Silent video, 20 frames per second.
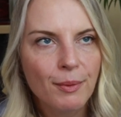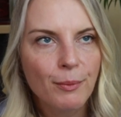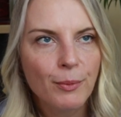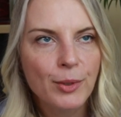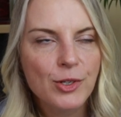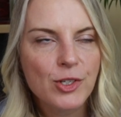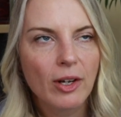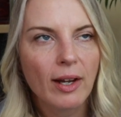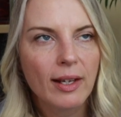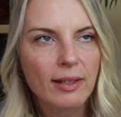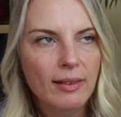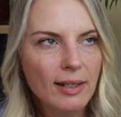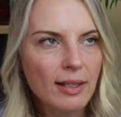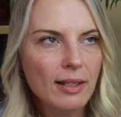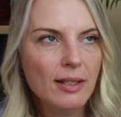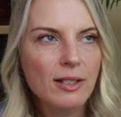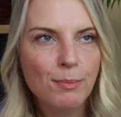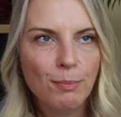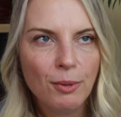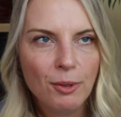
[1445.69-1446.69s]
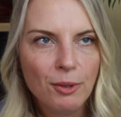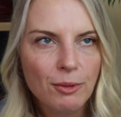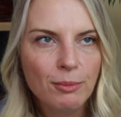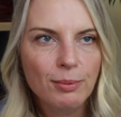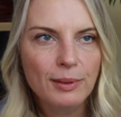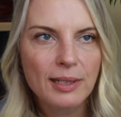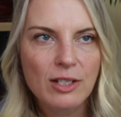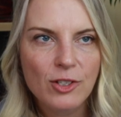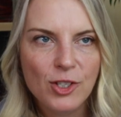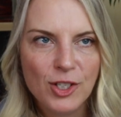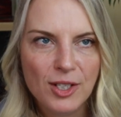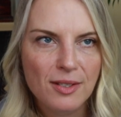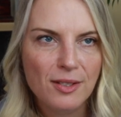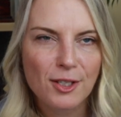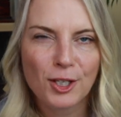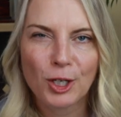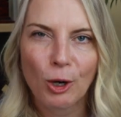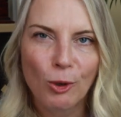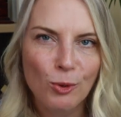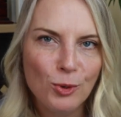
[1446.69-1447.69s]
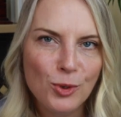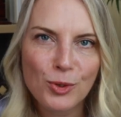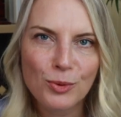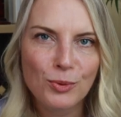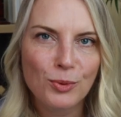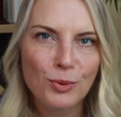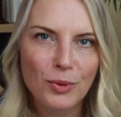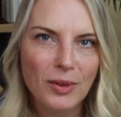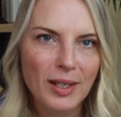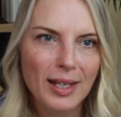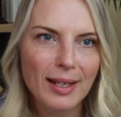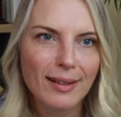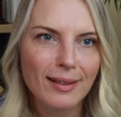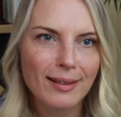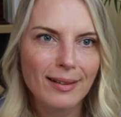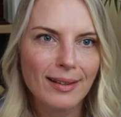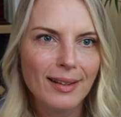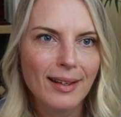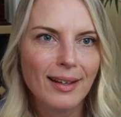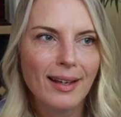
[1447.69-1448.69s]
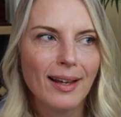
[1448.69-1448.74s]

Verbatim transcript: which I think is probably just a cultural thing.